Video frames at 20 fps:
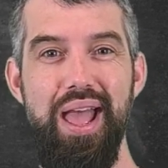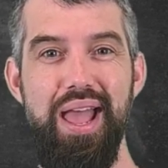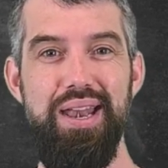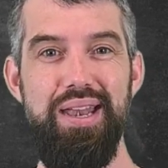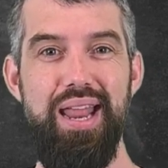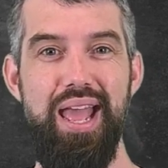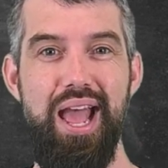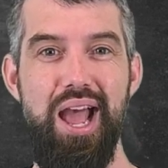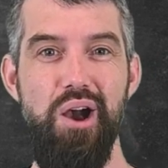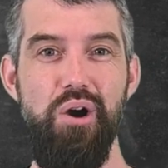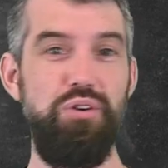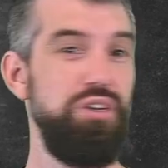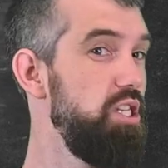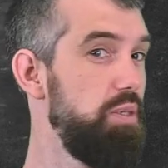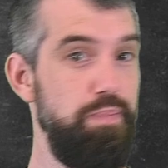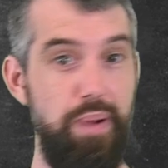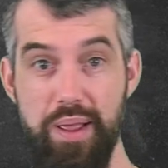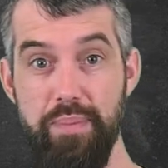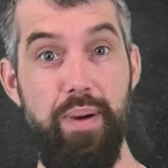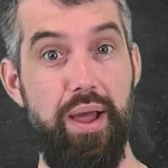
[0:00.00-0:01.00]
And now
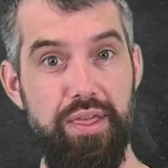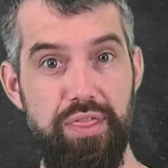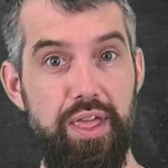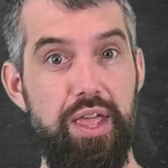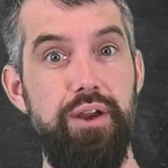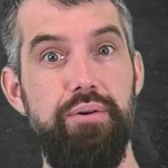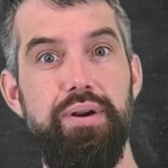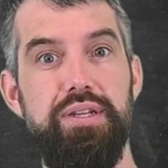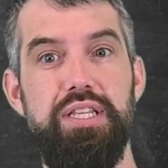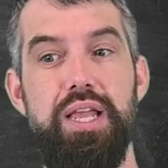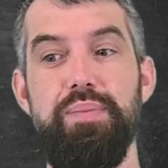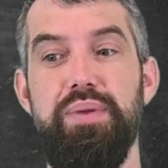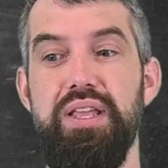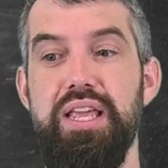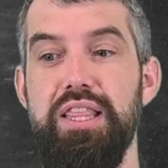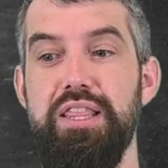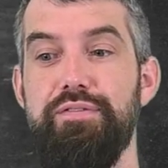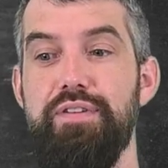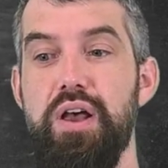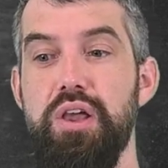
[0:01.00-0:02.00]
just by Pythagoras, I'm going
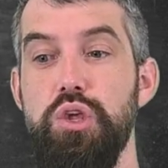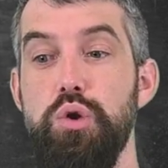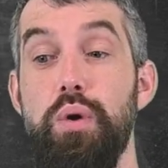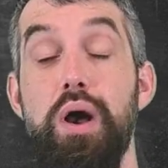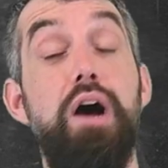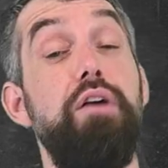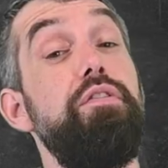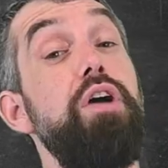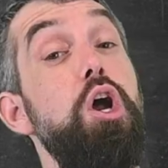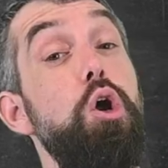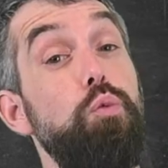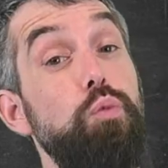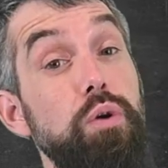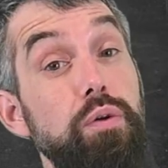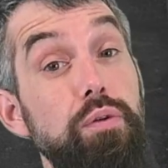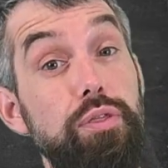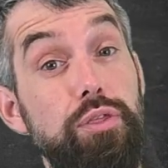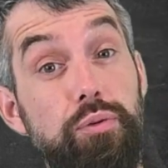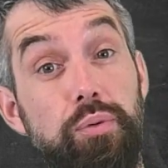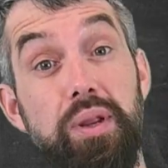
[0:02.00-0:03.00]
to get the value of
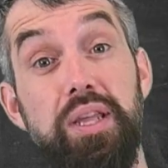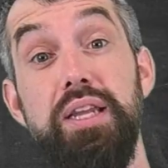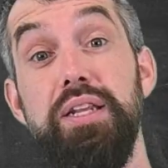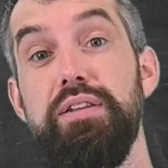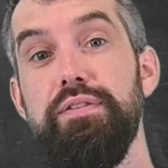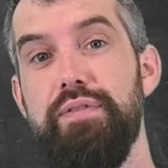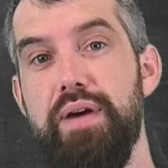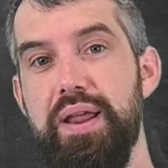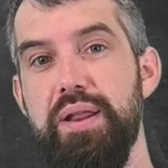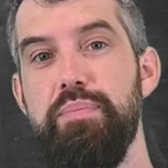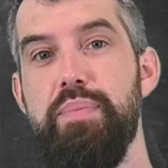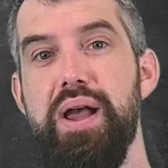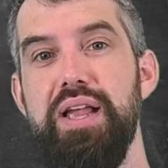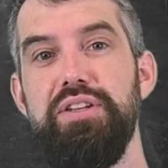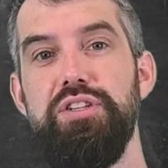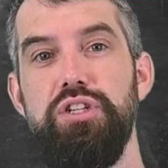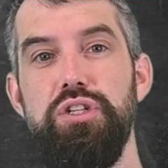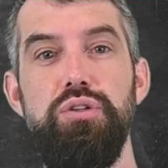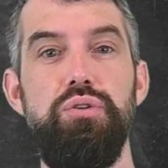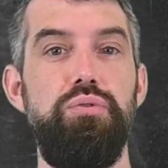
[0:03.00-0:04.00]
root 3 divided by
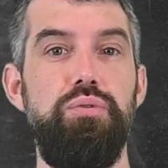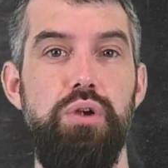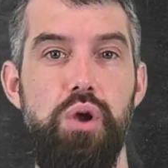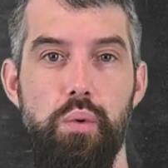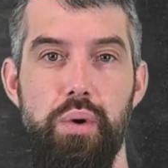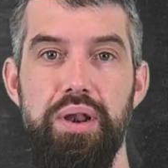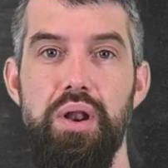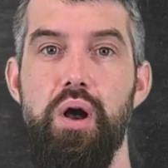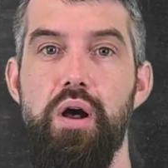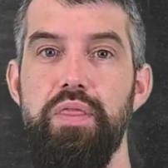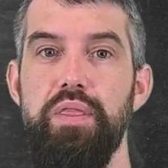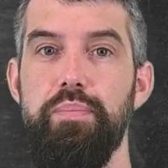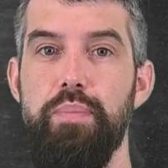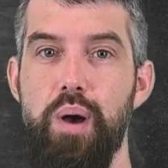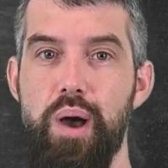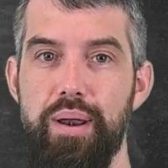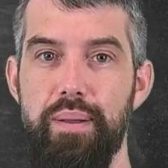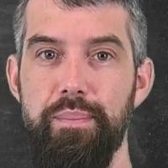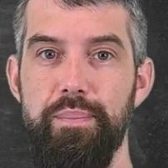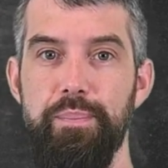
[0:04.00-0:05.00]
2 going on the
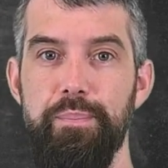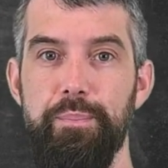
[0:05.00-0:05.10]
bottom.